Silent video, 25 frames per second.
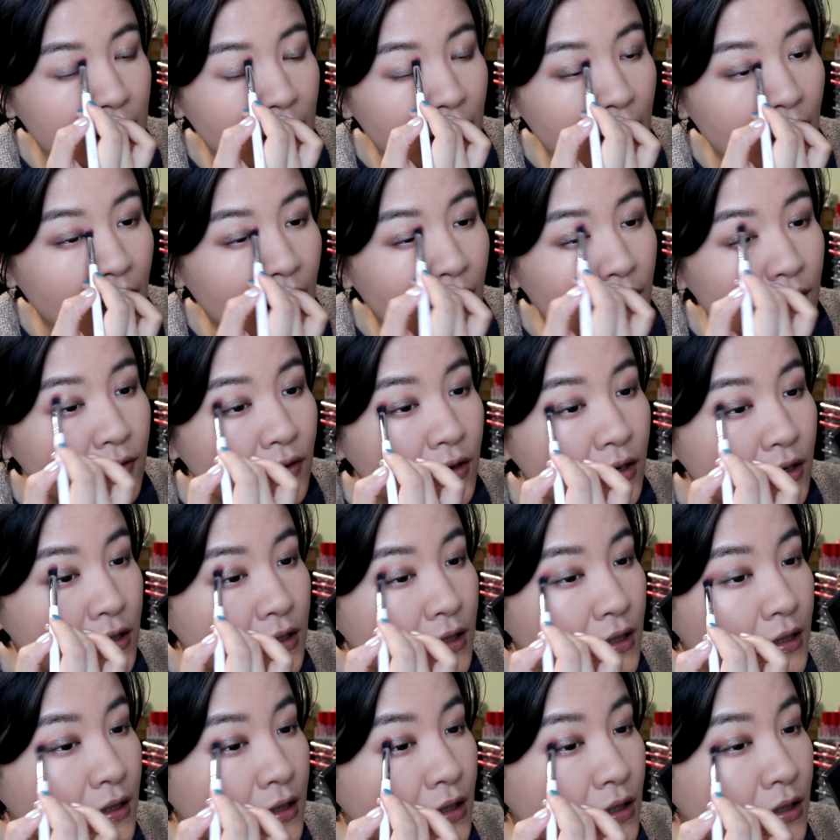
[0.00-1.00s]
covered
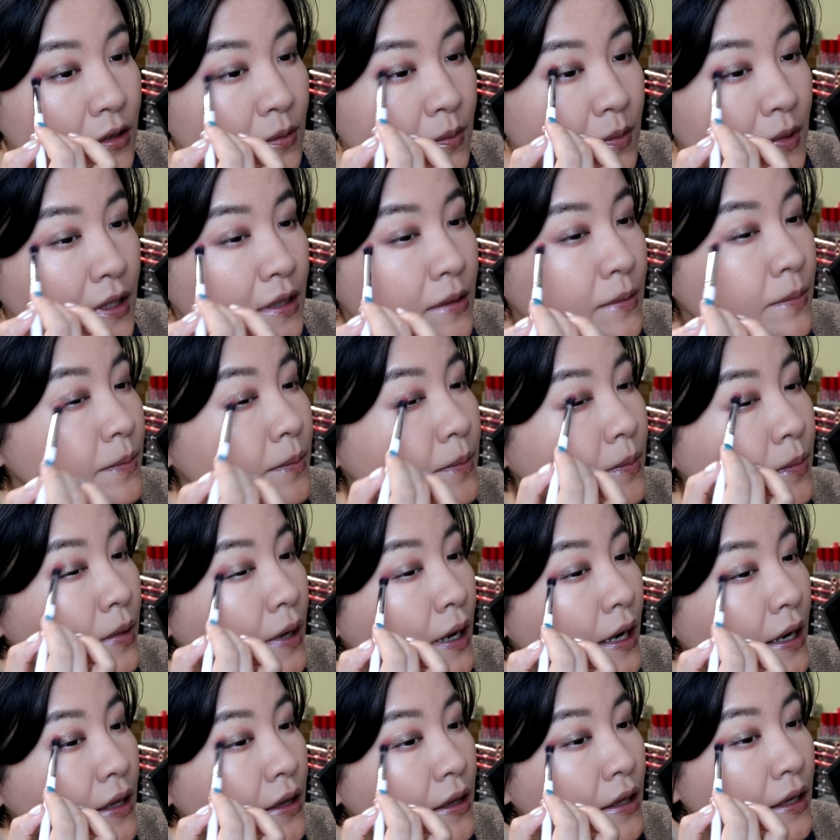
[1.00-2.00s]
a little bit
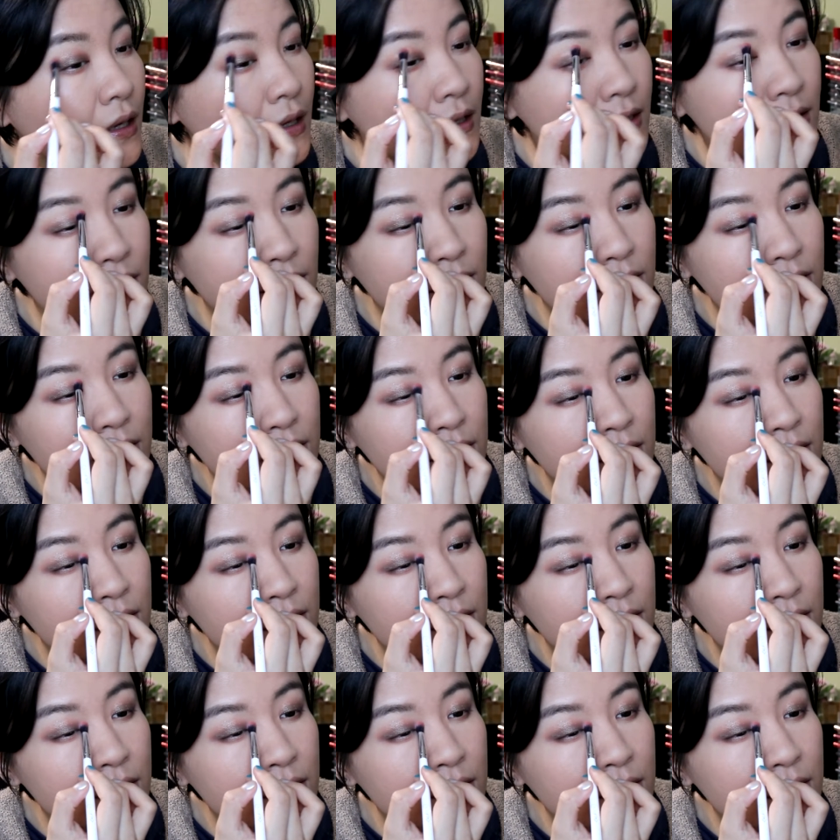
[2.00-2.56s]
by that